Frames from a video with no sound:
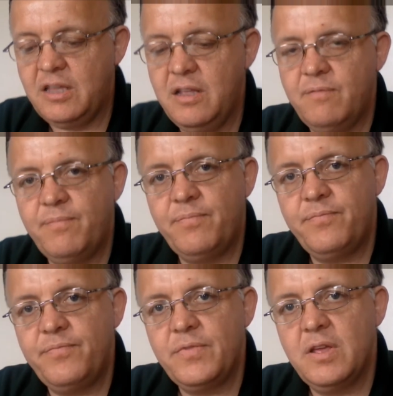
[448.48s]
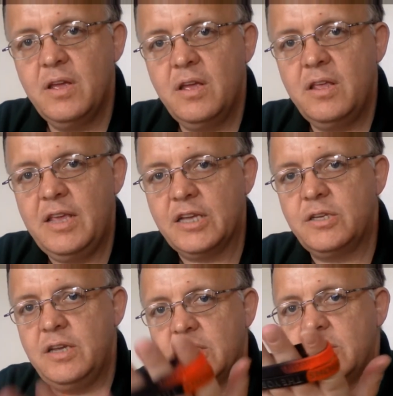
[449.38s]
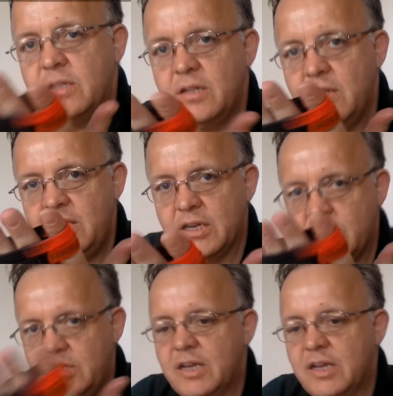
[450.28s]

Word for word: can people actually buy these yes, to support yes, you?